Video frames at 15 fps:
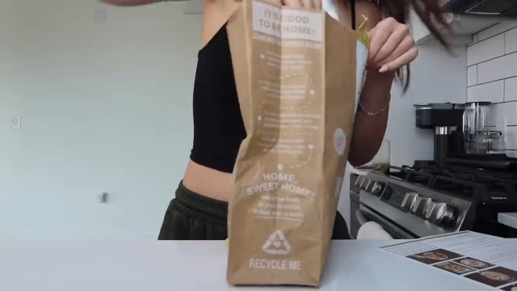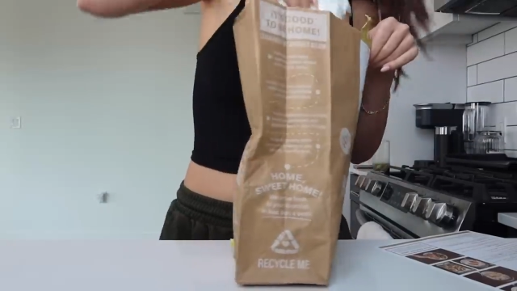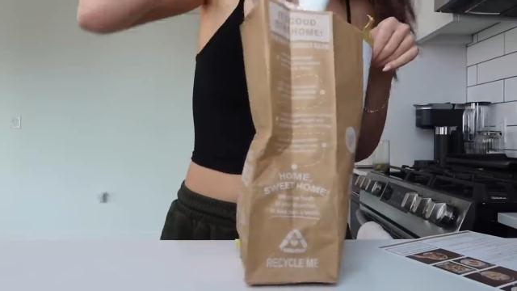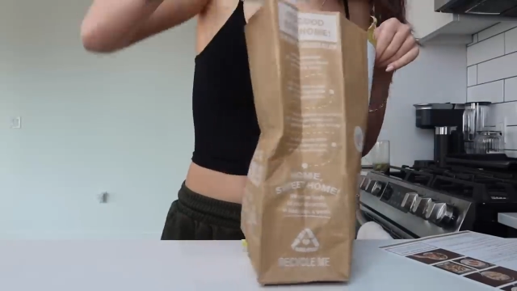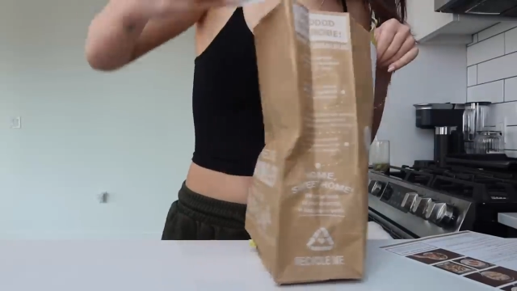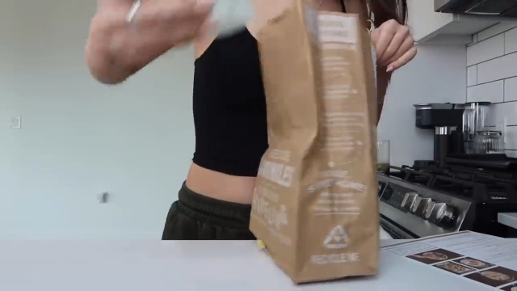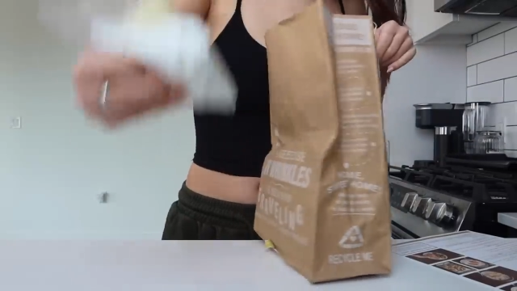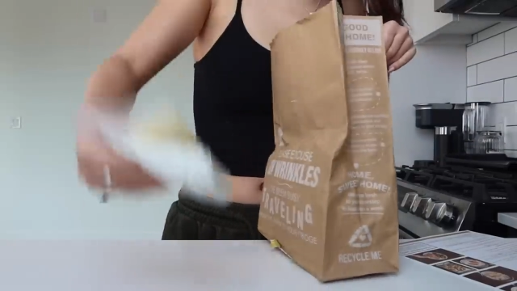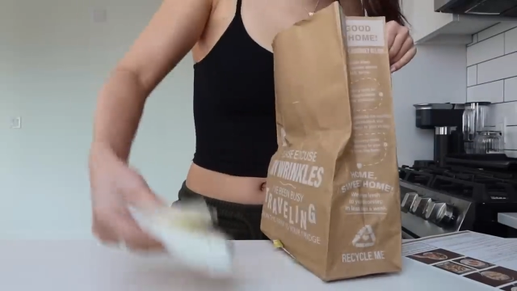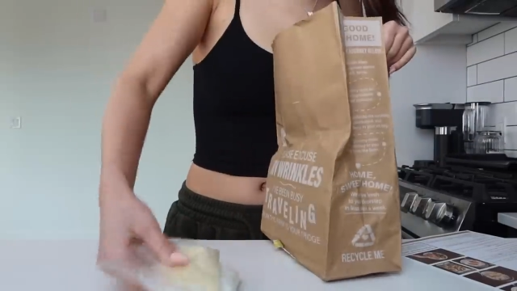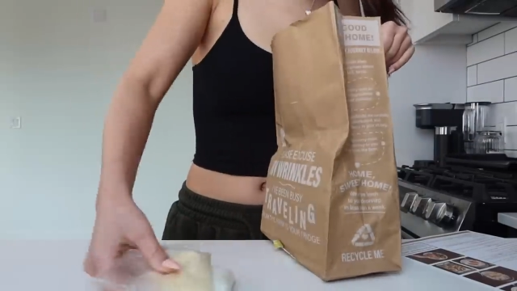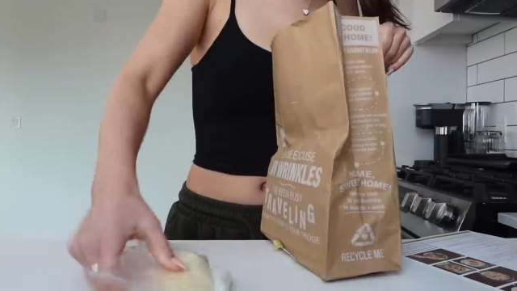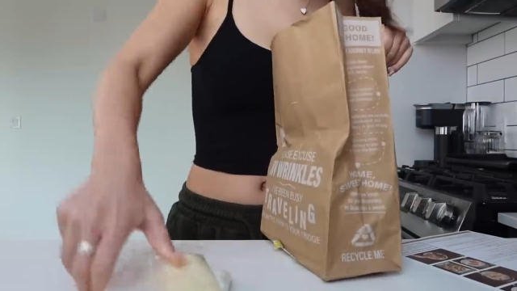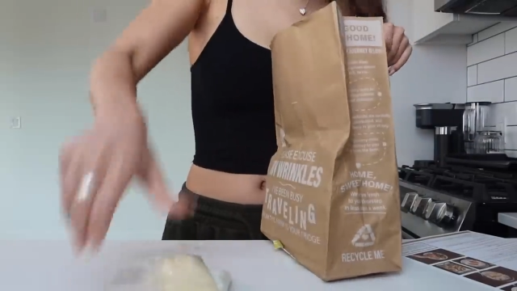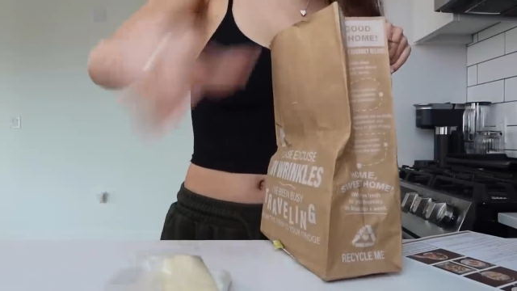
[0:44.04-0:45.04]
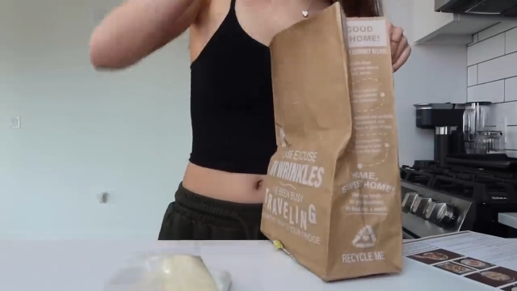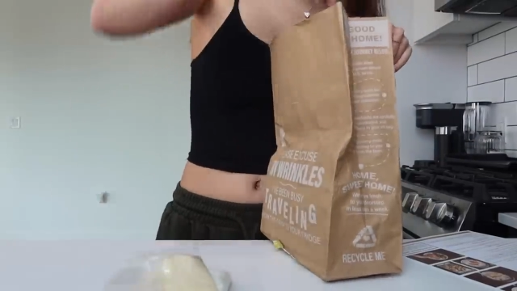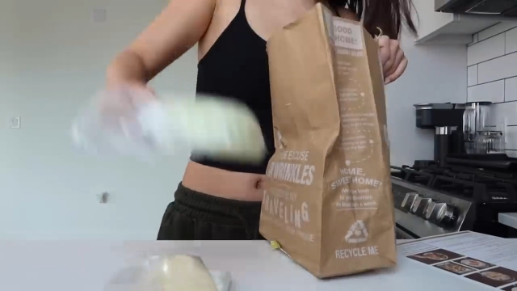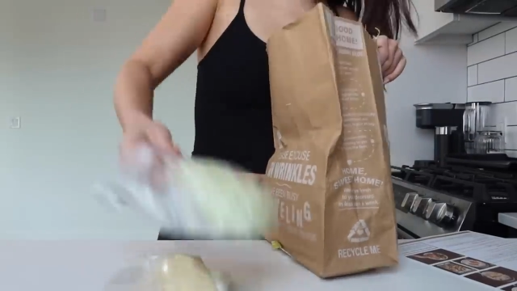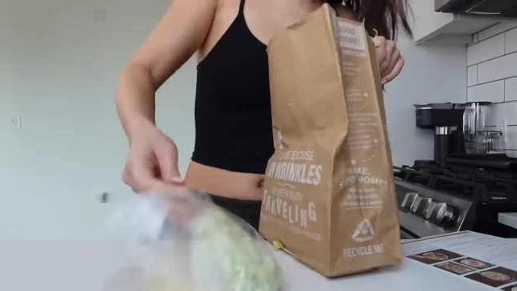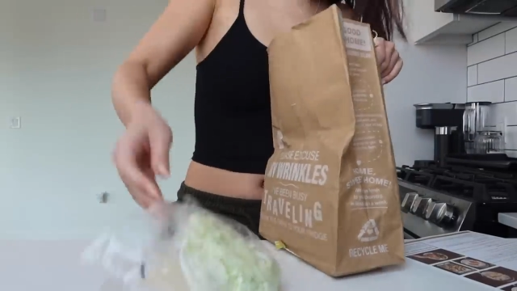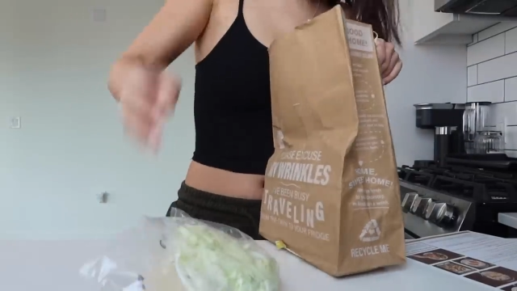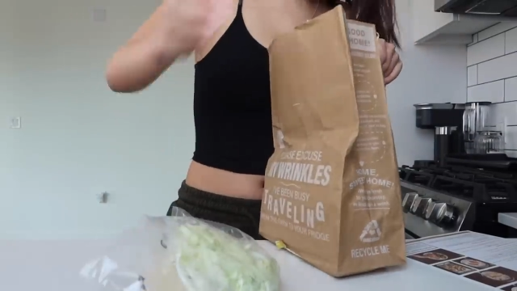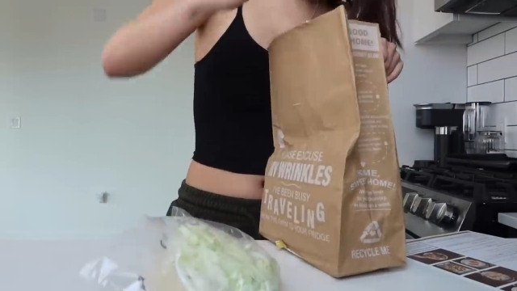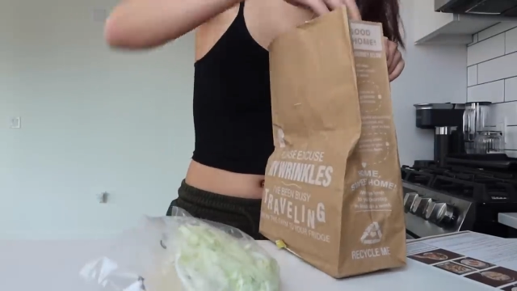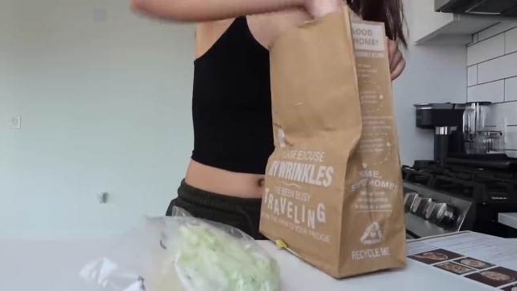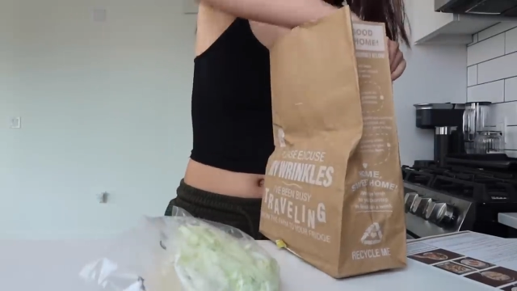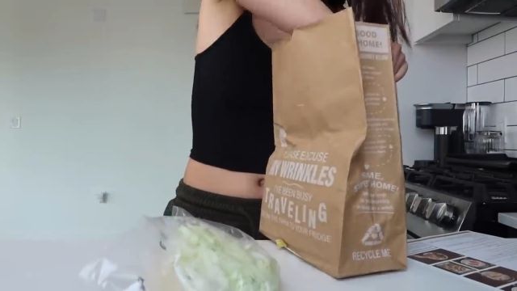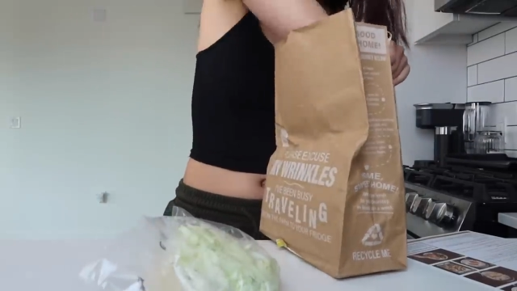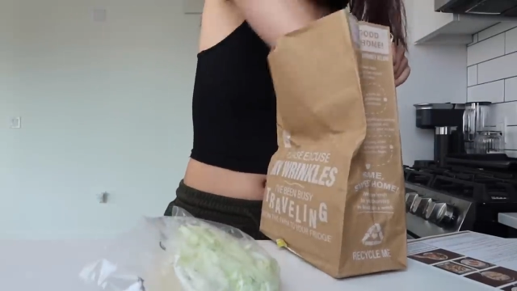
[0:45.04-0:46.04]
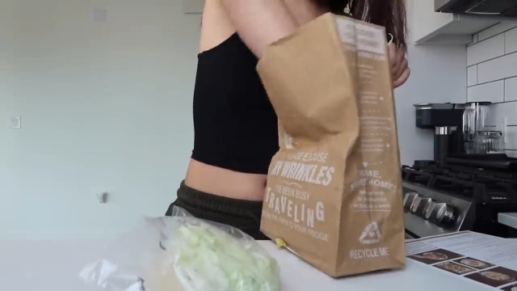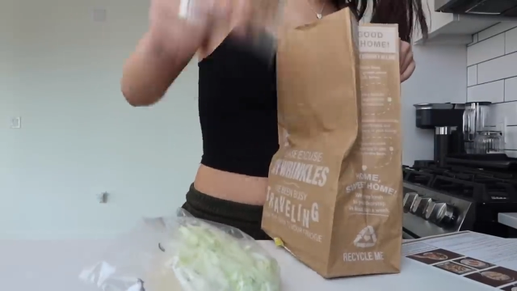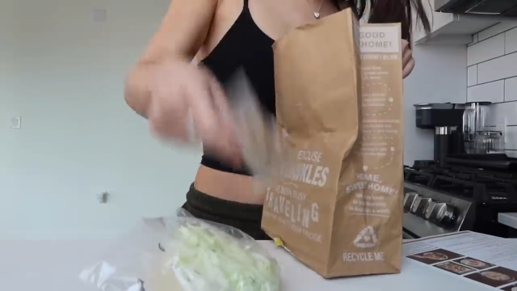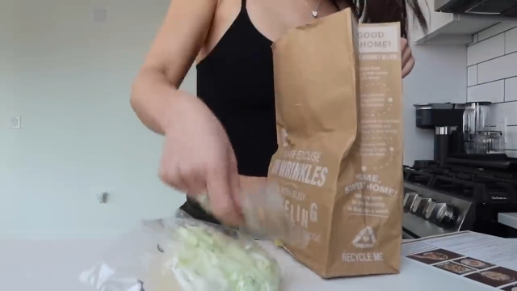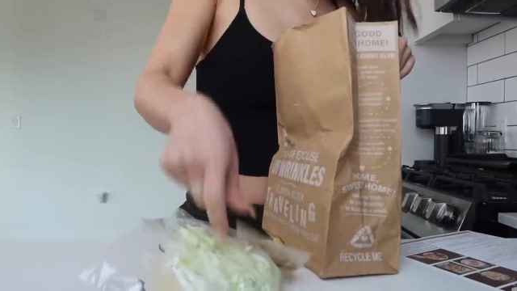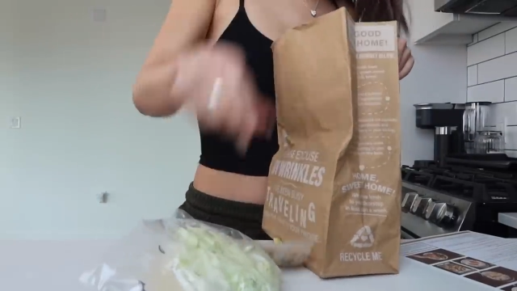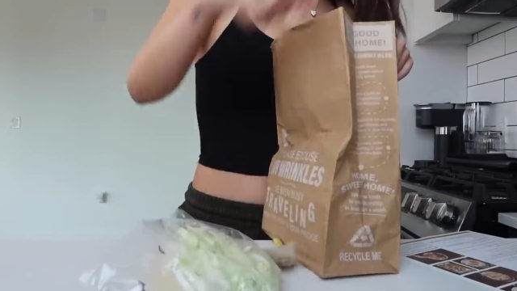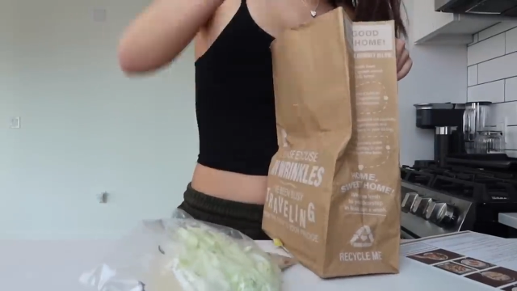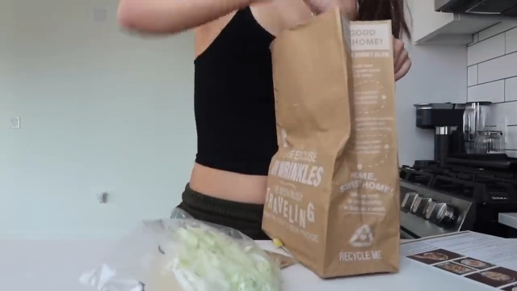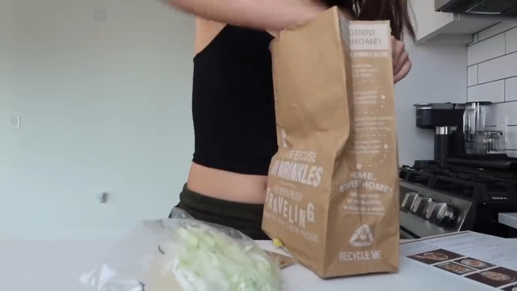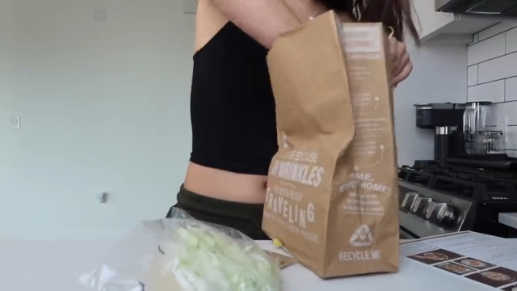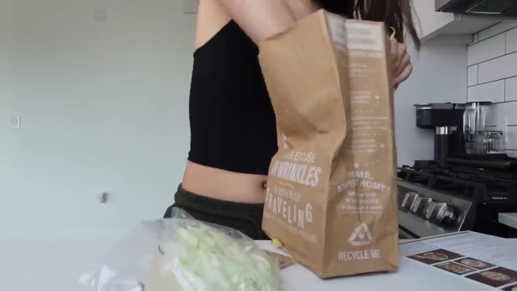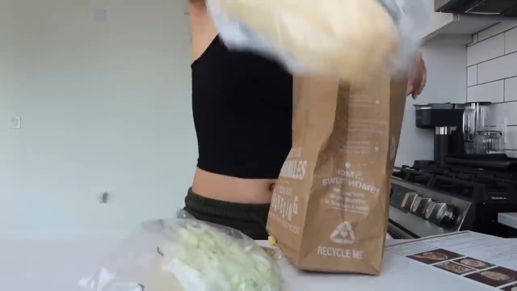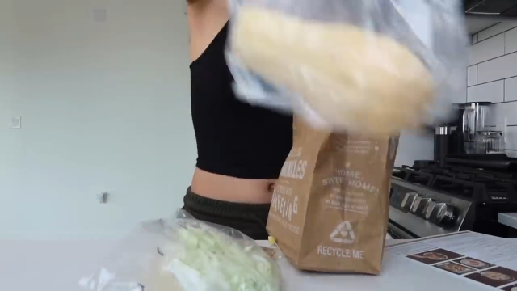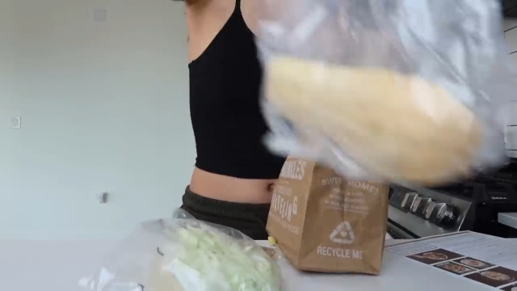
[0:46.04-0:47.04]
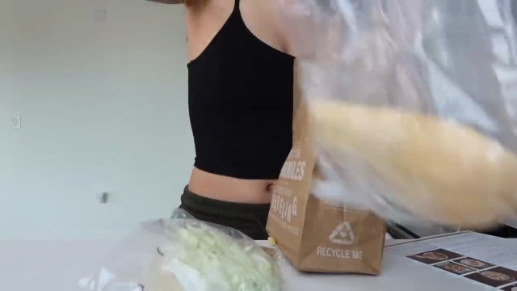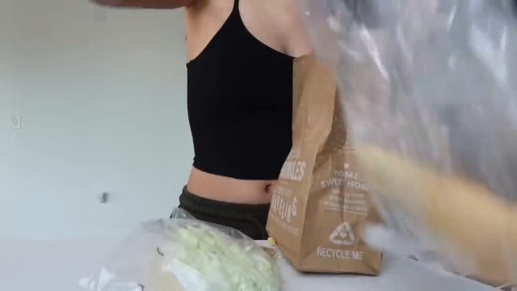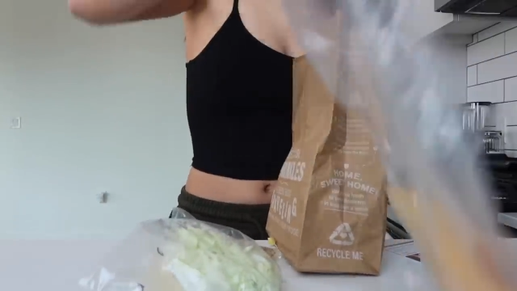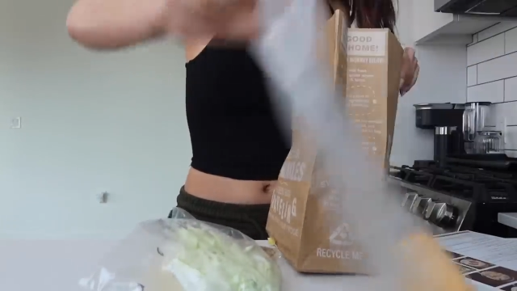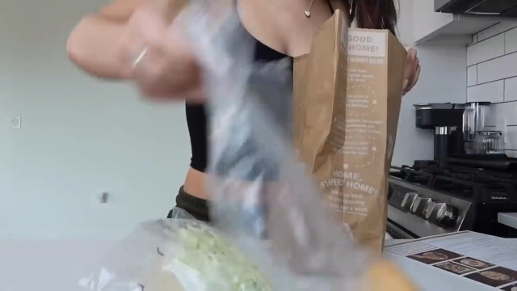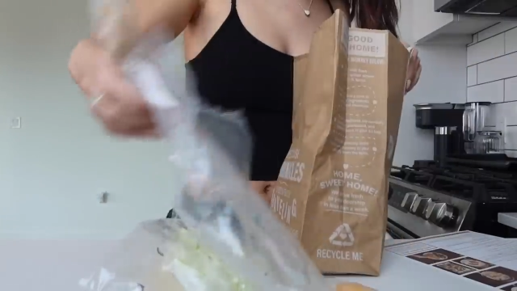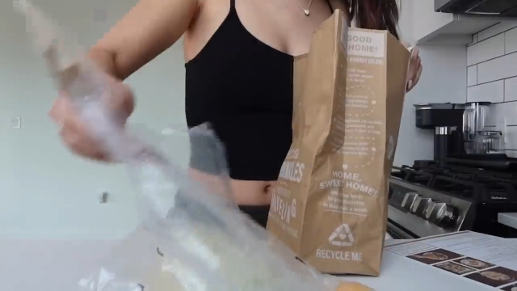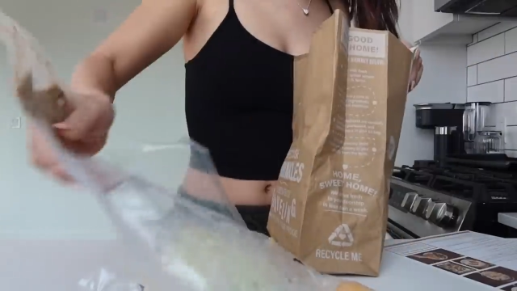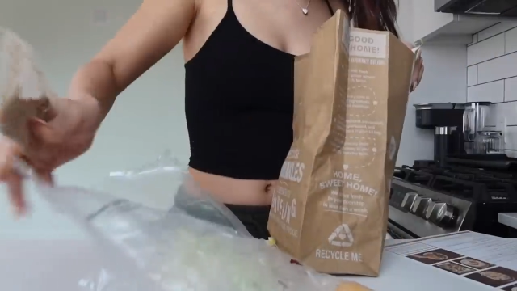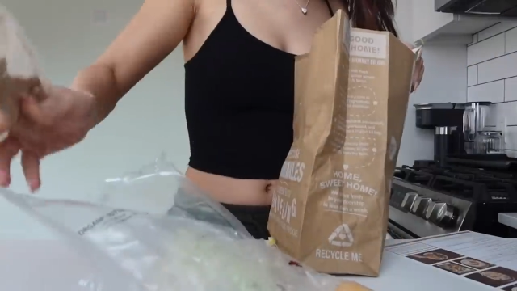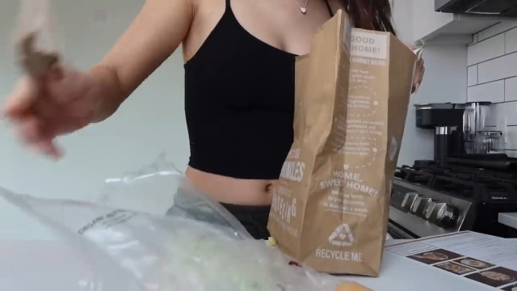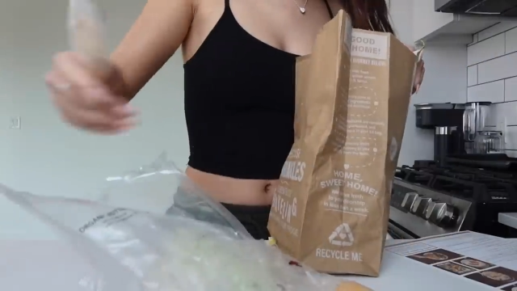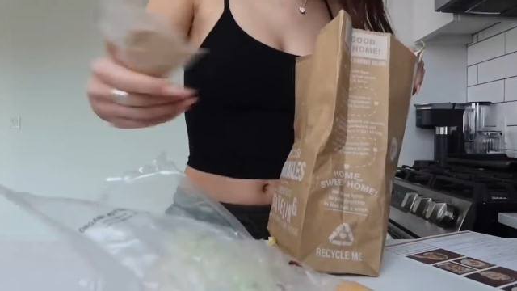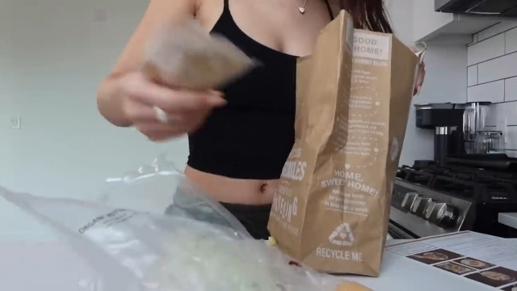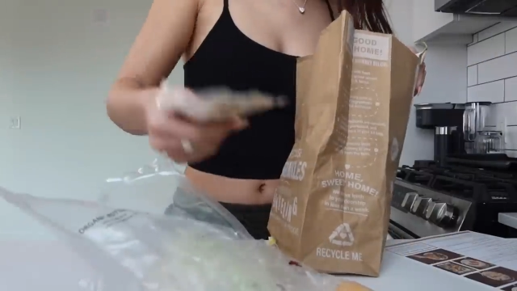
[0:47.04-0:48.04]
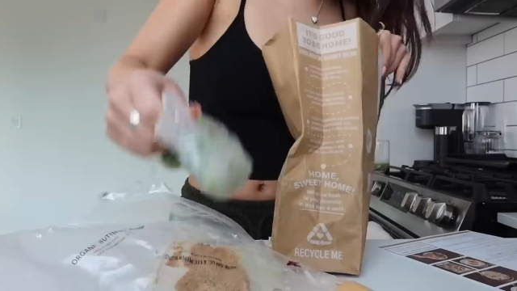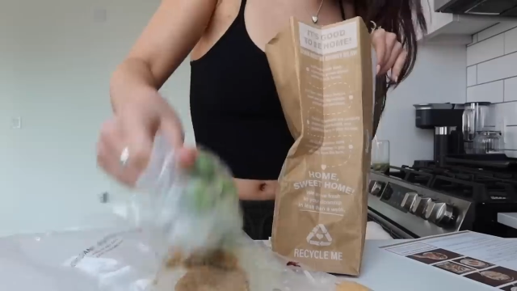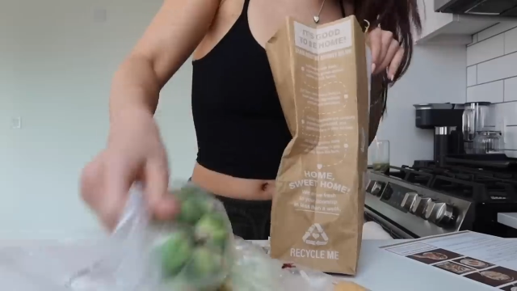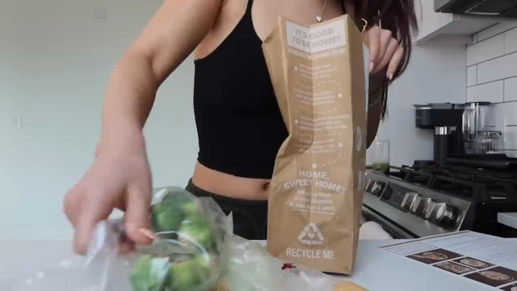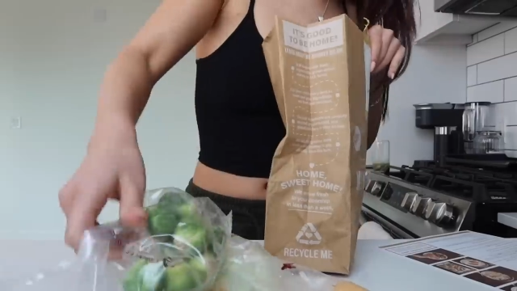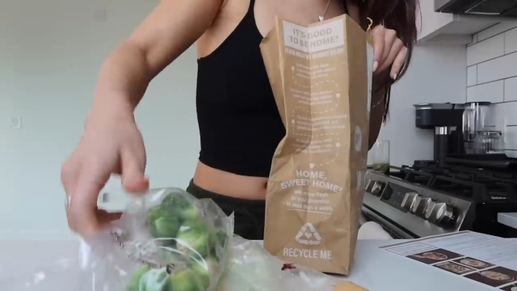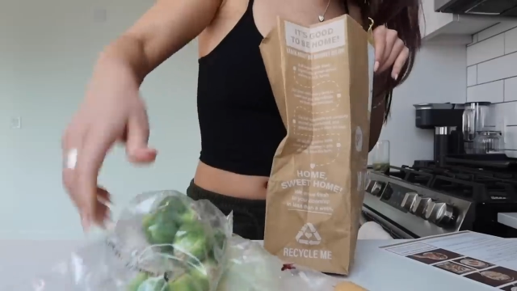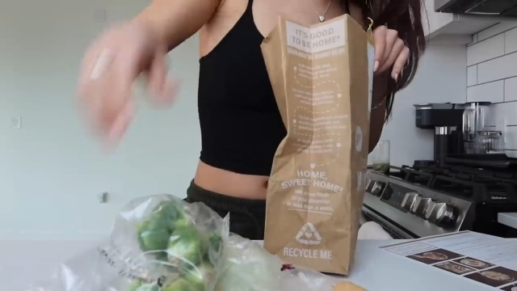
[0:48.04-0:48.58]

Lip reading: (no speaker visible)